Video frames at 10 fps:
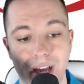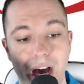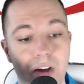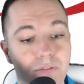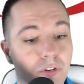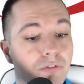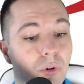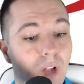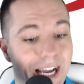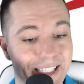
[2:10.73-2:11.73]
offer a
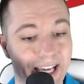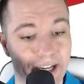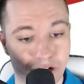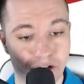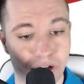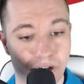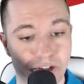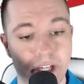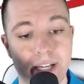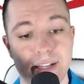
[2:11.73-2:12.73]
full IDX search,
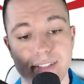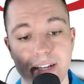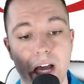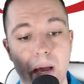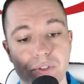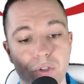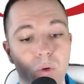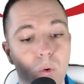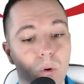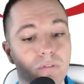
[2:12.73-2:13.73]
set optional
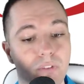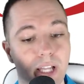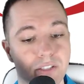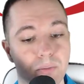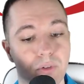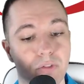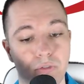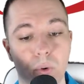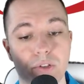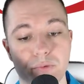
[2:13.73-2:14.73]
or flexible
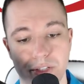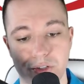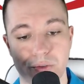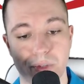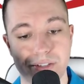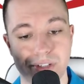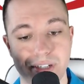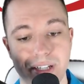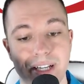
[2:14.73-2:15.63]
forced registration,